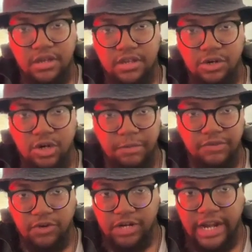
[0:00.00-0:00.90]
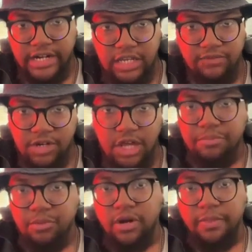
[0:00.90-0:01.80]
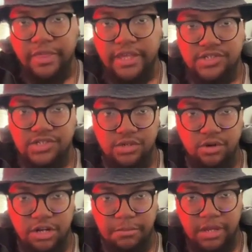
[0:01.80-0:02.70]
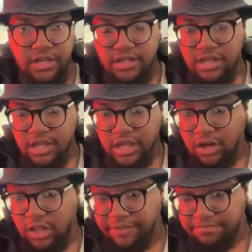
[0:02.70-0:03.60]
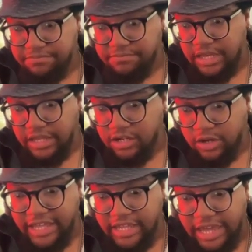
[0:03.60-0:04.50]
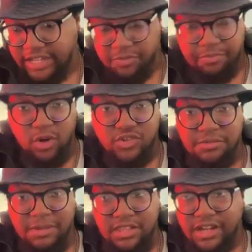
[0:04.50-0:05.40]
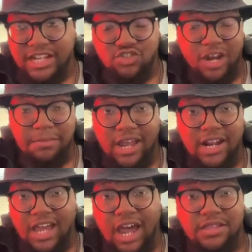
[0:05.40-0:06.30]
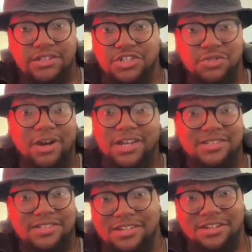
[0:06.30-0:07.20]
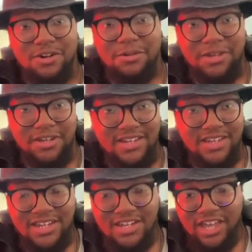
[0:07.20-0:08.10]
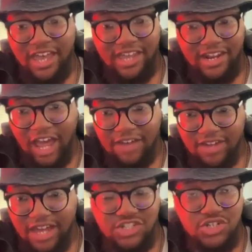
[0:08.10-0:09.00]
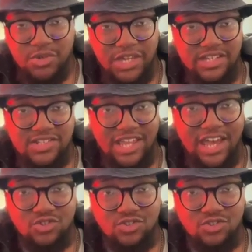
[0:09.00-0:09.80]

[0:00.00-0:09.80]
You know what I mean? For not giving up on this, you know what I mean? Hell, as a person, man, look, I dropped out of college twice, you know what I mean? and I've got two kids now.